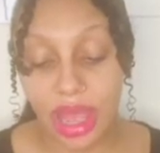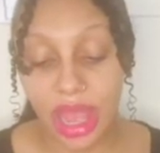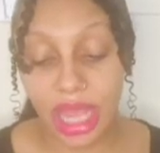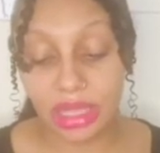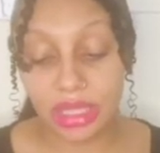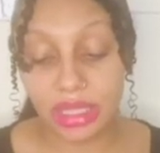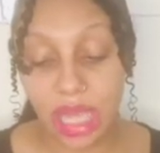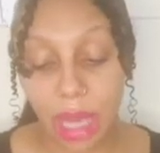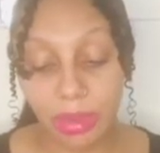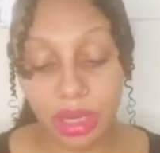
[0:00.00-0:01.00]
At the
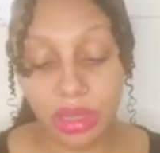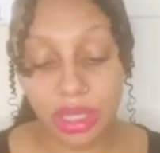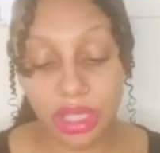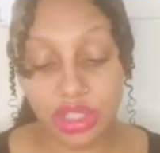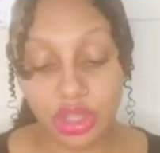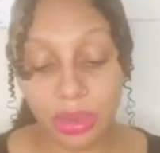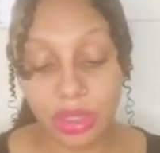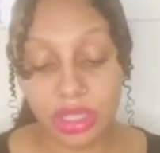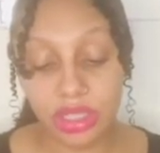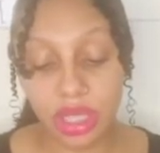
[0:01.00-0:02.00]
top of the list, you will
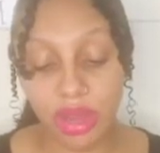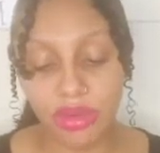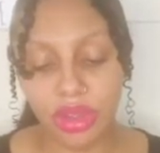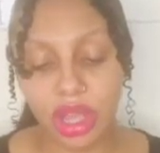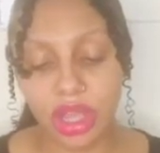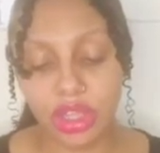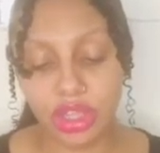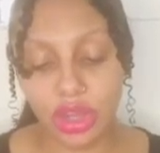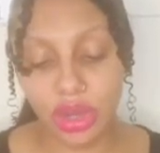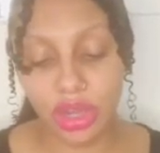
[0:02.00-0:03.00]
discover a
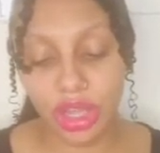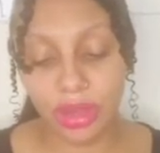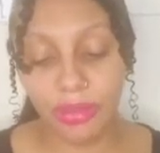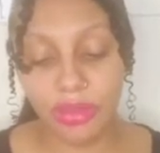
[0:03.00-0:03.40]
yearning